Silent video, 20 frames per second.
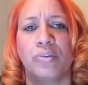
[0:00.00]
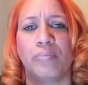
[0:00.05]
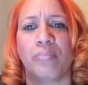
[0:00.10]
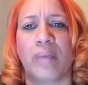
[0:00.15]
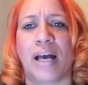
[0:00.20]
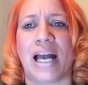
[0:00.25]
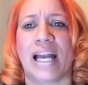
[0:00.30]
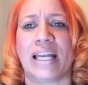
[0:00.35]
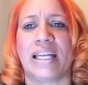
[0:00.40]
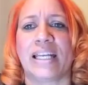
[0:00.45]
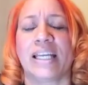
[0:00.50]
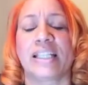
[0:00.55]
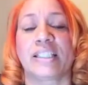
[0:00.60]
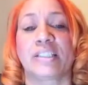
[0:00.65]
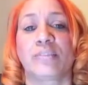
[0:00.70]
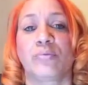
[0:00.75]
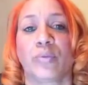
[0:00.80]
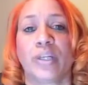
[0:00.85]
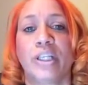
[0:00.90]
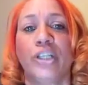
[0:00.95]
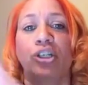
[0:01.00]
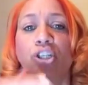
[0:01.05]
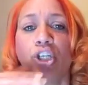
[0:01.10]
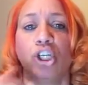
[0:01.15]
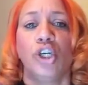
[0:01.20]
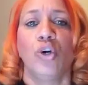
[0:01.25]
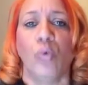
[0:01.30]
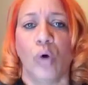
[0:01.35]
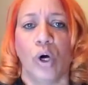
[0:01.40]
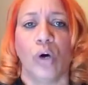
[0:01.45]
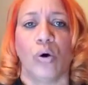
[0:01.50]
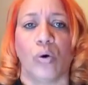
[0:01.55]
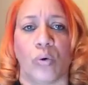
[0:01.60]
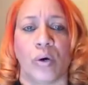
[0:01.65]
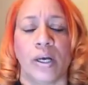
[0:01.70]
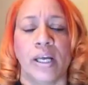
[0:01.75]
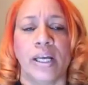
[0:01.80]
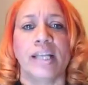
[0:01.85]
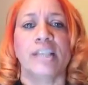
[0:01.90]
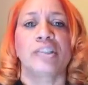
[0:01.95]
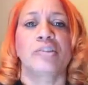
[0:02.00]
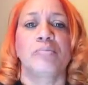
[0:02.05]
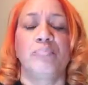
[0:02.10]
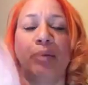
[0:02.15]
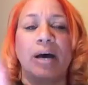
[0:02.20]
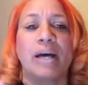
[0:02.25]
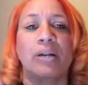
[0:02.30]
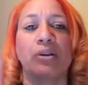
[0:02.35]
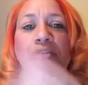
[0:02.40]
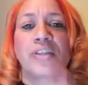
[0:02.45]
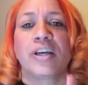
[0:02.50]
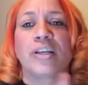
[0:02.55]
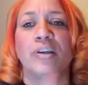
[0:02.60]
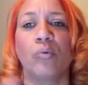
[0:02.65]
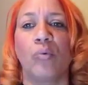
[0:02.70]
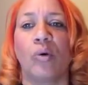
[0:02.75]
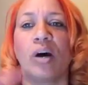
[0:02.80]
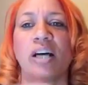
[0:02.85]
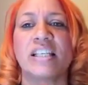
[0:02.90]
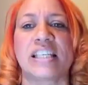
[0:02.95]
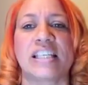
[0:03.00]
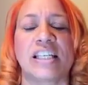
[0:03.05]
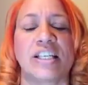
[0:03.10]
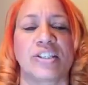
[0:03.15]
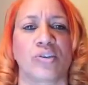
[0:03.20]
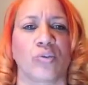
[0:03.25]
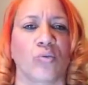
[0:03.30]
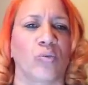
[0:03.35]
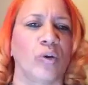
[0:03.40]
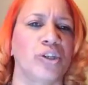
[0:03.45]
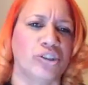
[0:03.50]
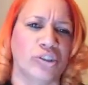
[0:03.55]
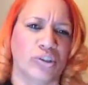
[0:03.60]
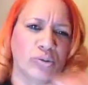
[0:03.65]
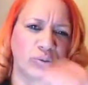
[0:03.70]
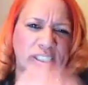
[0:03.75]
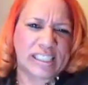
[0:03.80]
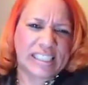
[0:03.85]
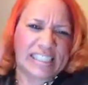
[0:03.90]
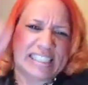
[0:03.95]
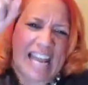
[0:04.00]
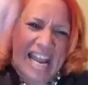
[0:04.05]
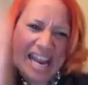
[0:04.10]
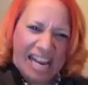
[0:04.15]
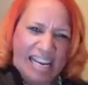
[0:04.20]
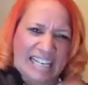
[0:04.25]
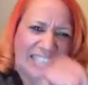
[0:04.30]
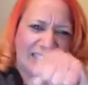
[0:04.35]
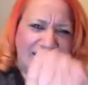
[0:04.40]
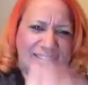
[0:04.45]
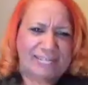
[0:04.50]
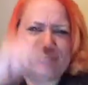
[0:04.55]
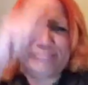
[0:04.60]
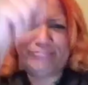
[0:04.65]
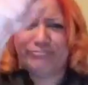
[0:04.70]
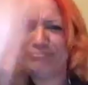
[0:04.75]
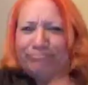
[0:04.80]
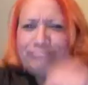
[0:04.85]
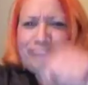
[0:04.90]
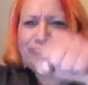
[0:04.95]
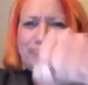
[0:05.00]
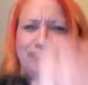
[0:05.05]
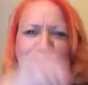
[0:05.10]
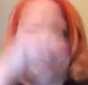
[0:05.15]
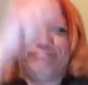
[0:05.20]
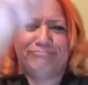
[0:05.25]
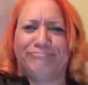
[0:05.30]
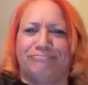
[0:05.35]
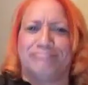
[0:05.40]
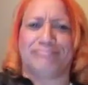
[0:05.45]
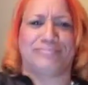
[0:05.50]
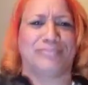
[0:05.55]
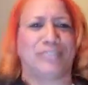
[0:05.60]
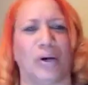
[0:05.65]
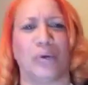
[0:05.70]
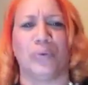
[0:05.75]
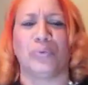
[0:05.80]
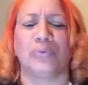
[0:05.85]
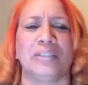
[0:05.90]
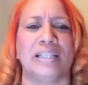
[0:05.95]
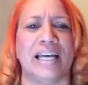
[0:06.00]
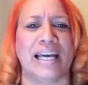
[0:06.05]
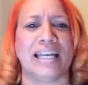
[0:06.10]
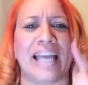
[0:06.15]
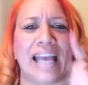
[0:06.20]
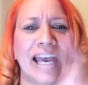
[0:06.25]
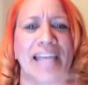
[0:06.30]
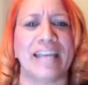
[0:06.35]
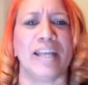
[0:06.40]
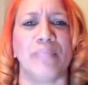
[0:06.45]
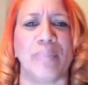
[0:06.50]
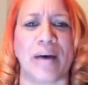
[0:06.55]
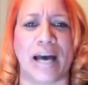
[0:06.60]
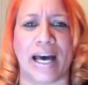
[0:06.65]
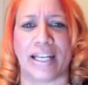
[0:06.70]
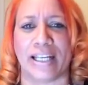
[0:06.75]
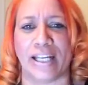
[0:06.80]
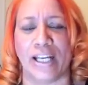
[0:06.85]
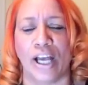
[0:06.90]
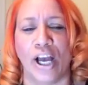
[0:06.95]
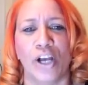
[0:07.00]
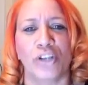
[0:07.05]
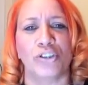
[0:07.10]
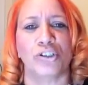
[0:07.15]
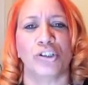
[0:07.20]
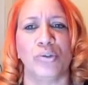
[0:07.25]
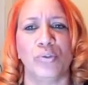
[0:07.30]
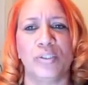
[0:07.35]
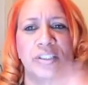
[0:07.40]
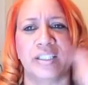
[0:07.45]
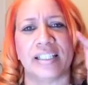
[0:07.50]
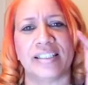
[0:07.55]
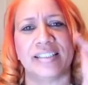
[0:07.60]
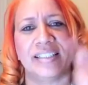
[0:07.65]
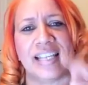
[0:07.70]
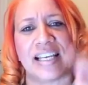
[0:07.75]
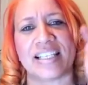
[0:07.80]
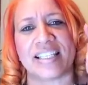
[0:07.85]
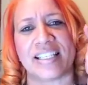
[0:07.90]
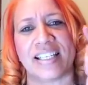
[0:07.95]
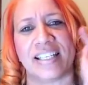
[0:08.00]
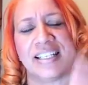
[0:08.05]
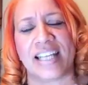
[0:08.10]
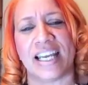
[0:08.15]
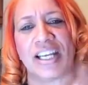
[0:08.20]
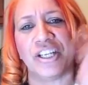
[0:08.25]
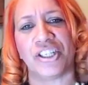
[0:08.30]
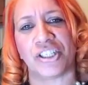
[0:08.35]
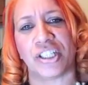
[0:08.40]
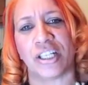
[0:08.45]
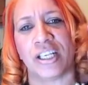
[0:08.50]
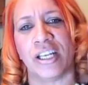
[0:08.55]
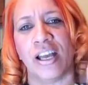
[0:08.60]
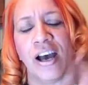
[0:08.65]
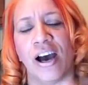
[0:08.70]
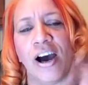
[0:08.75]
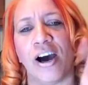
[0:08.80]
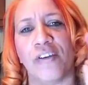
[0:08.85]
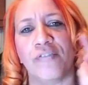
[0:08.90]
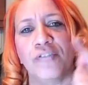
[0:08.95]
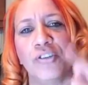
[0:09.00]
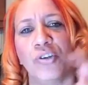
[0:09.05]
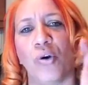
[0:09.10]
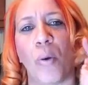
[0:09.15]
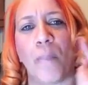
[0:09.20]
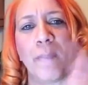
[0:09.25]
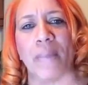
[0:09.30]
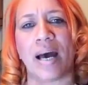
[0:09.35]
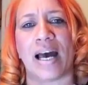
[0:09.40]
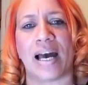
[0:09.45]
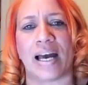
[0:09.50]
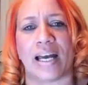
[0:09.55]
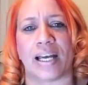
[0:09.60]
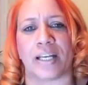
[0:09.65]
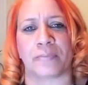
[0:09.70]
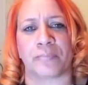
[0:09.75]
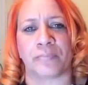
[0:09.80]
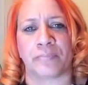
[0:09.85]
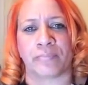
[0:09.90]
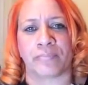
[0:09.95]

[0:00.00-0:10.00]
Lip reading: mind, it's renewal. It's better than it was in its original state. Don't let anybody choose the destination of your mind.